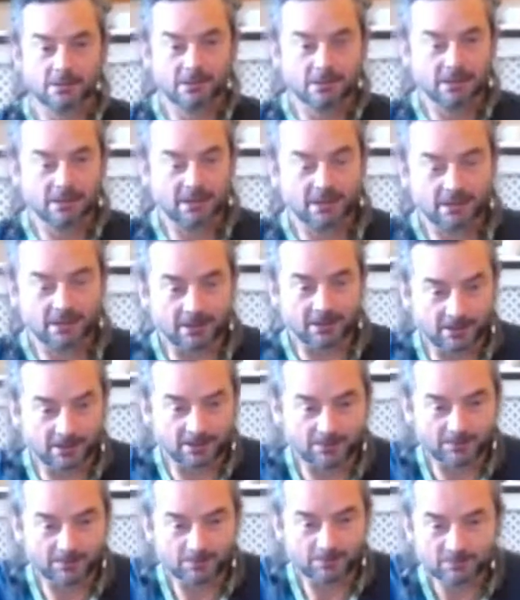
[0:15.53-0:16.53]

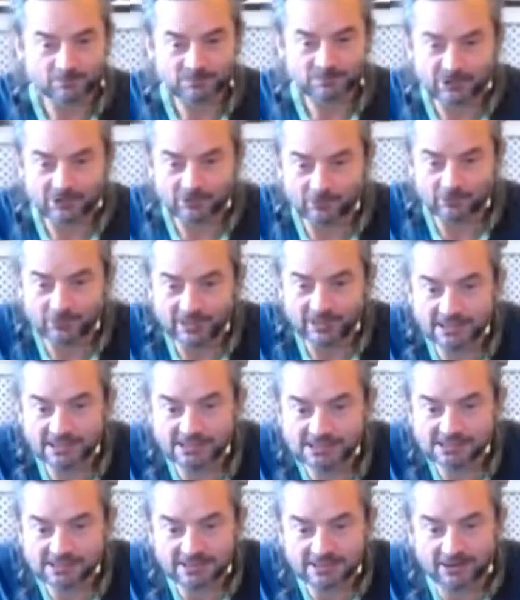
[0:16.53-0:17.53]
Um, so, yes,
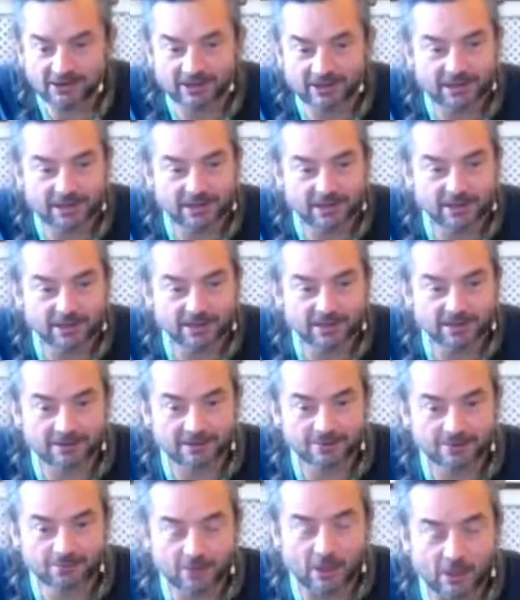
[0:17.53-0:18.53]
hi.
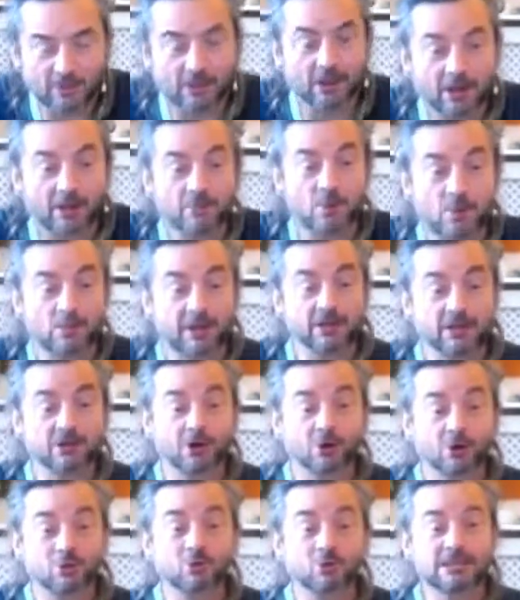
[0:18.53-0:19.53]
Um, I, am a bit
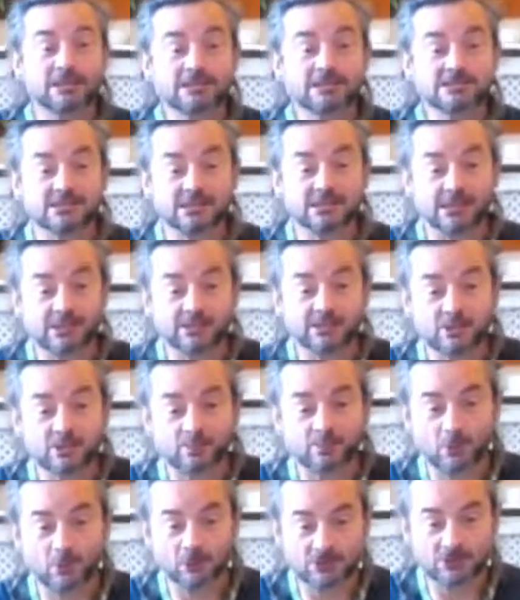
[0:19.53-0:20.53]
coldy today, so
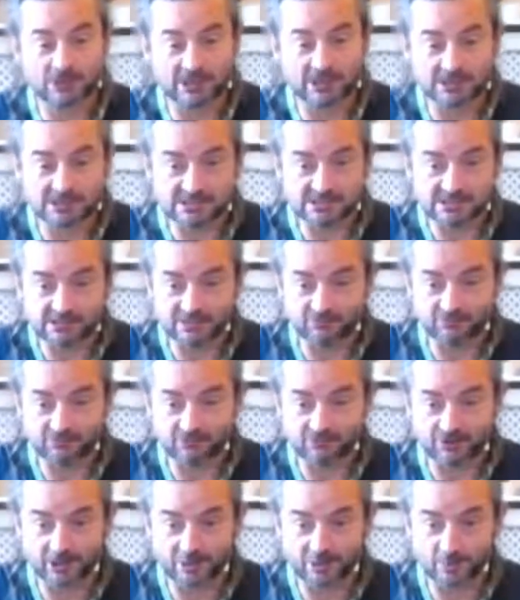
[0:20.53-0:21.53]
apologies if
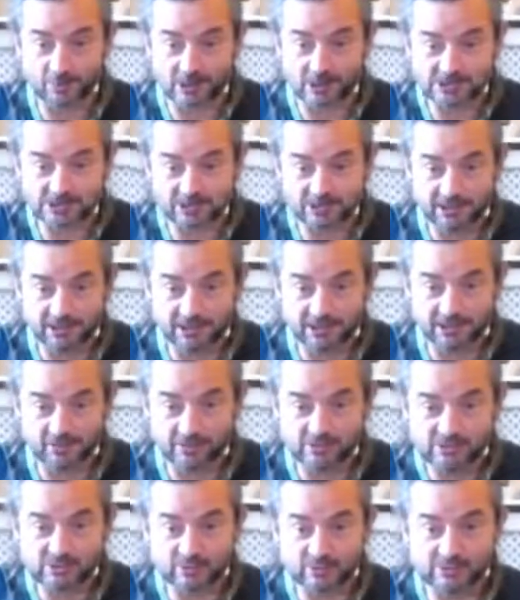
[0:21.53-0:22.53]
um, I suddenly go
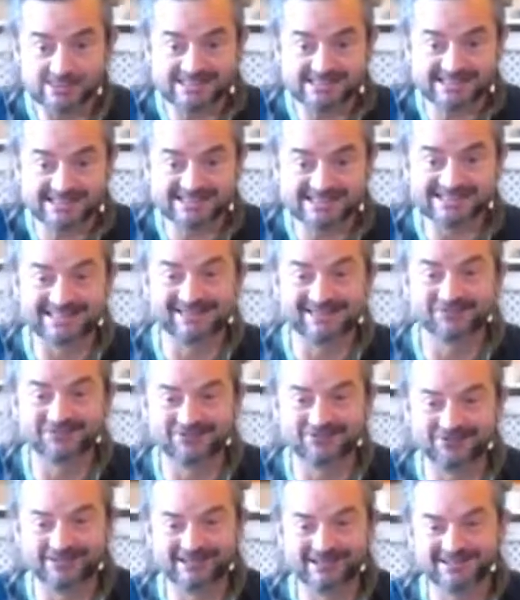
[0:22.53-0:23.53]
into a sneezing
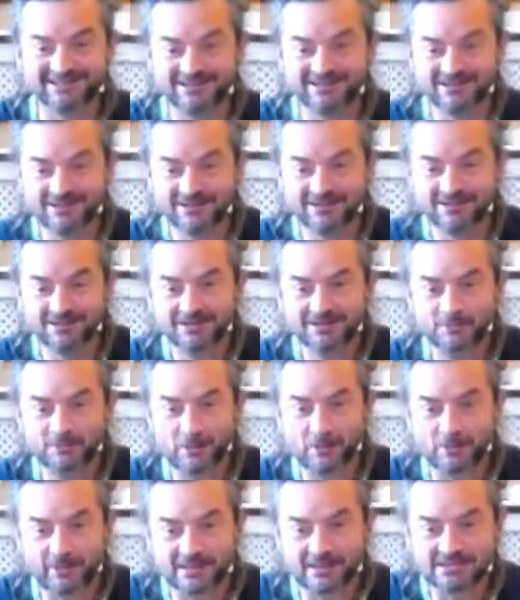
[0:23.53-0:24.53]
fit. It might
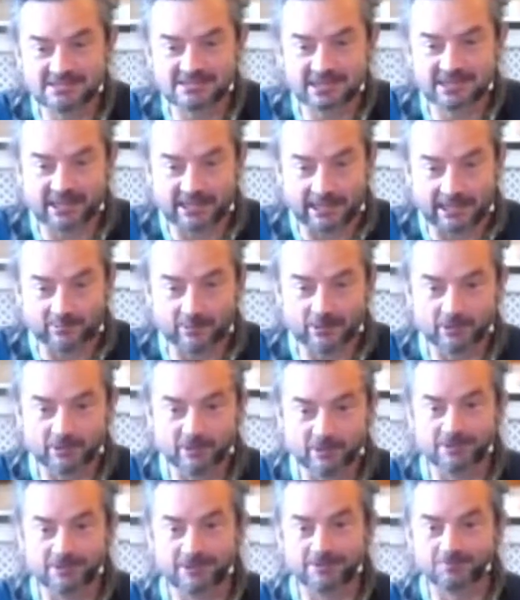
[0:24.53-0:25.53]
be entertaining, but
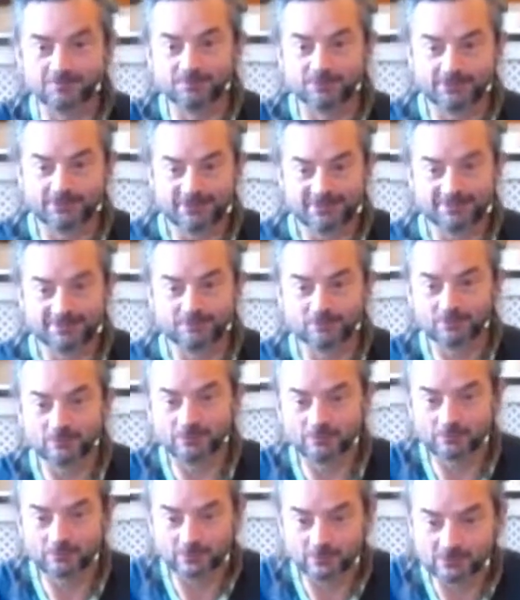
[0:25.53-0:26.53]
um,
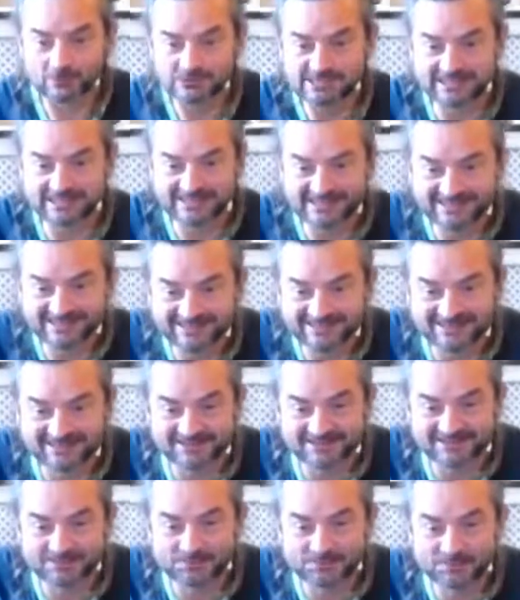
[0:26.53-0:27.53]
but we'll see.
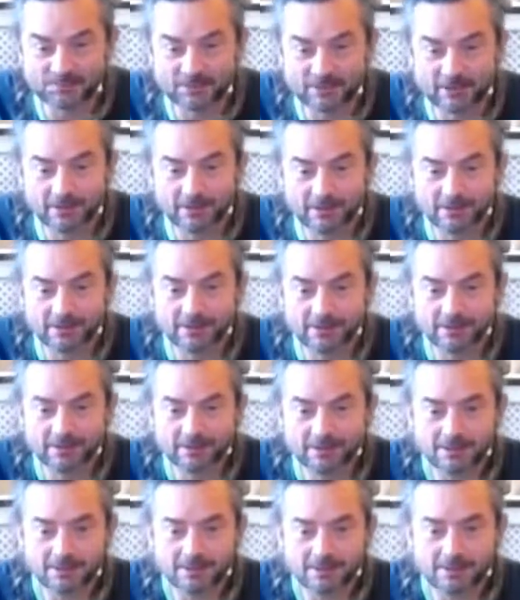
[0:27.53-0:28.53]
Um,
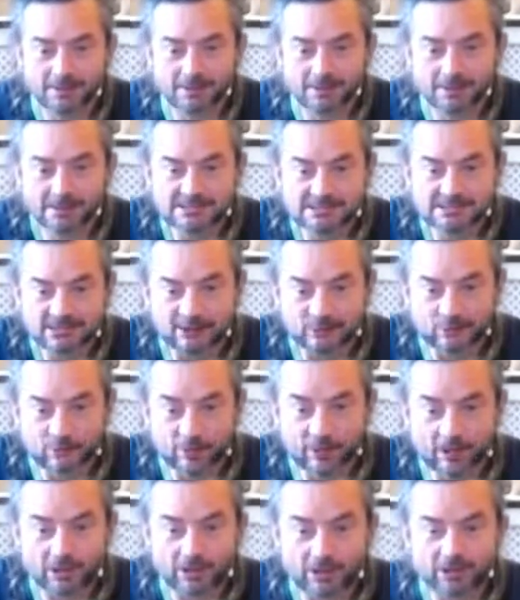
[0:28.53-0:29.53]
so,
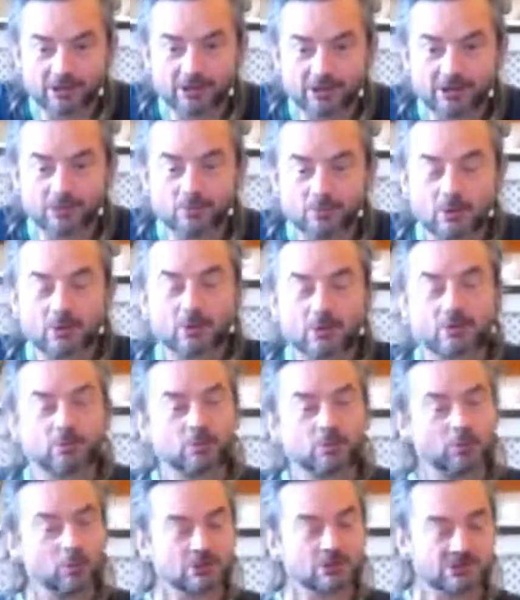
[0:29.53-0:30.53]
uh, what
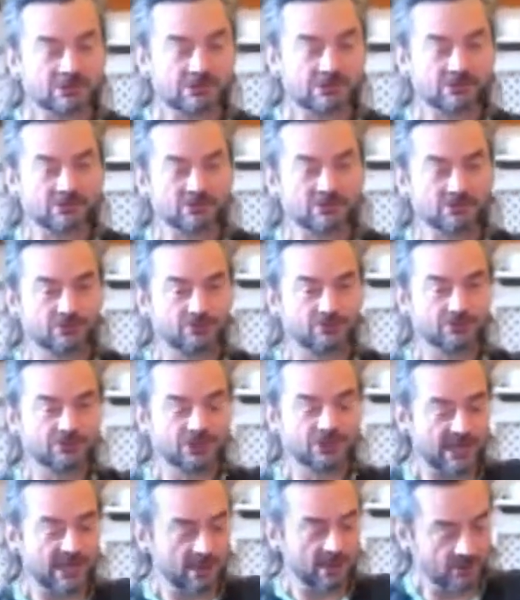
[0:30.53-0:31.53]
what to
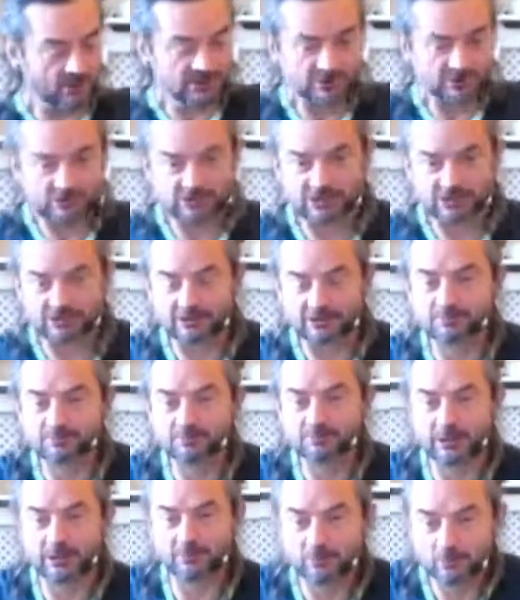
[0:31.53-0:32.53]
share whilst uh,
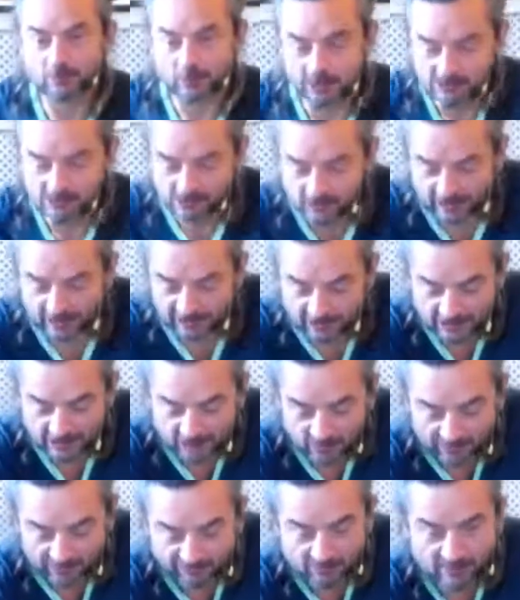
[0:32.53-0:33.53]
people whilst wait
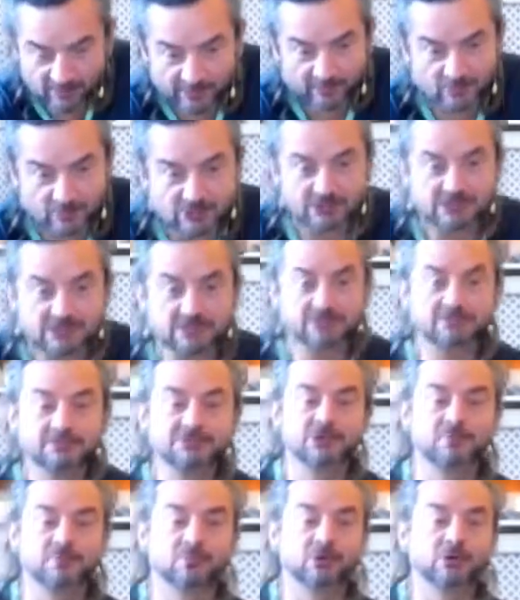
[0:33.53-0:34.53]
I wait for people to
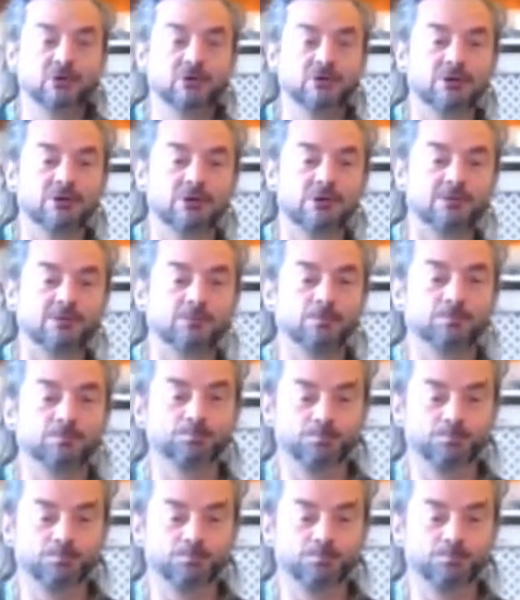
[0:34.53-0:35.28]
jump on. Um,